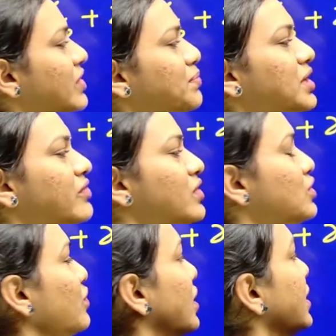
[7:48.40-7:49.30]
thing will be
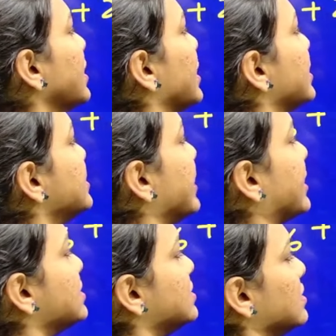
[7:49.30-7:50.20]
equal to what? It is
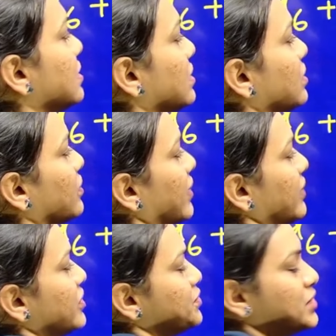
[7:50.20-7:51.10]

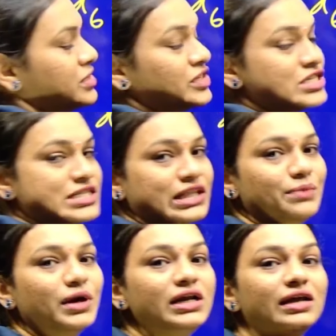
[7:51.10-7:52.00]
x12, which is
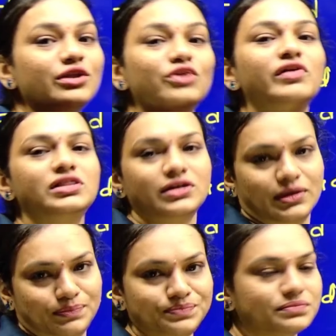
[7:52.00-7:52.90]
nothing but 12th
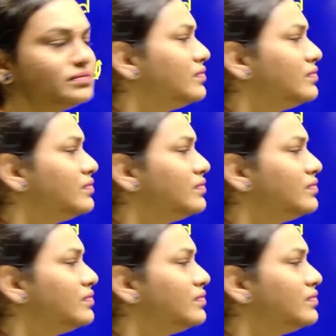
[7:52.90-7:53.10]
term.